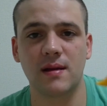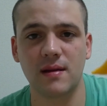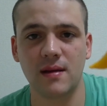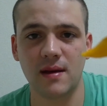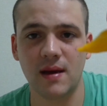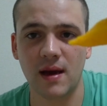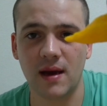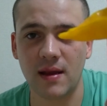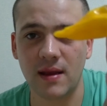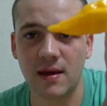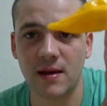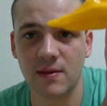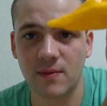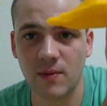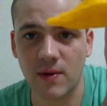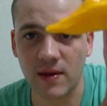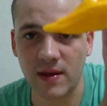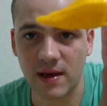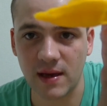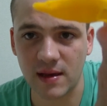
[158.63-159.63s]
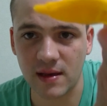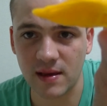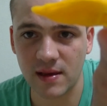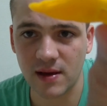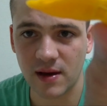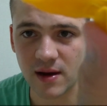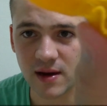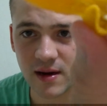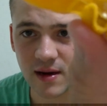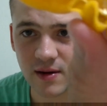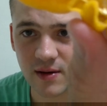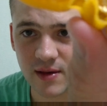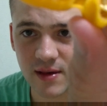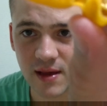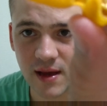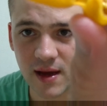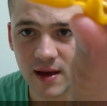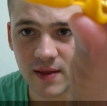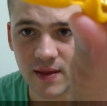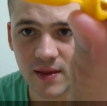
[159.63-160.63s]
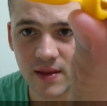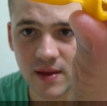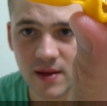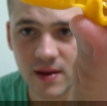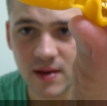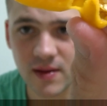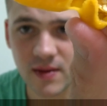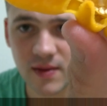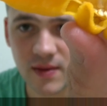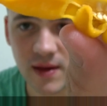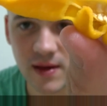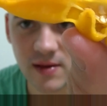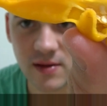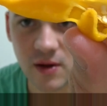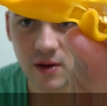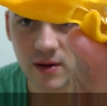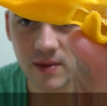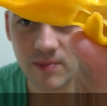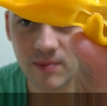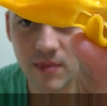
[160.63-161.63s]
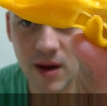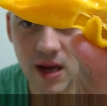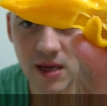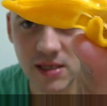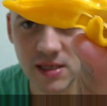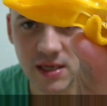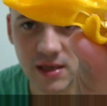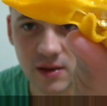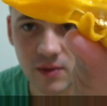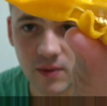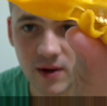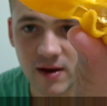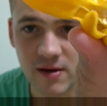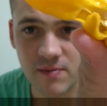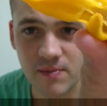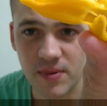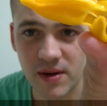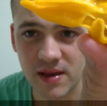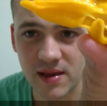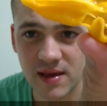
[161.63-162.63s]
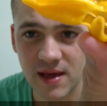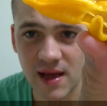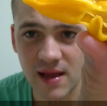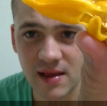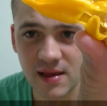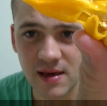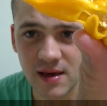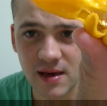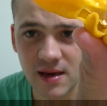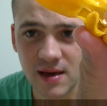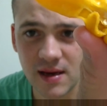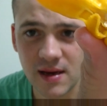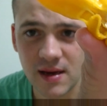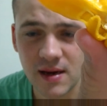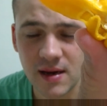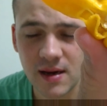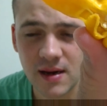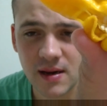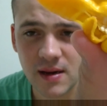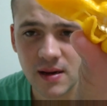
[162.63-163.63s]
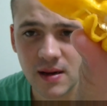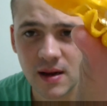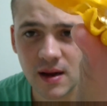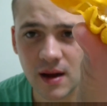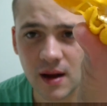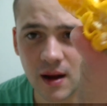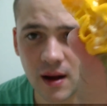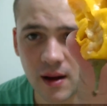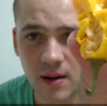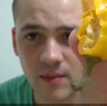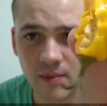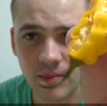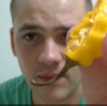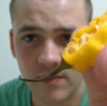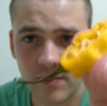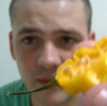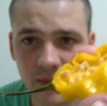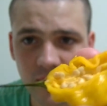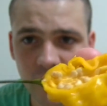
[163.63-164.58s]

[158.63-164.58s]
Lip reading: Yeah, there's what the inside looks like. There's not much in the way of placenta. Fair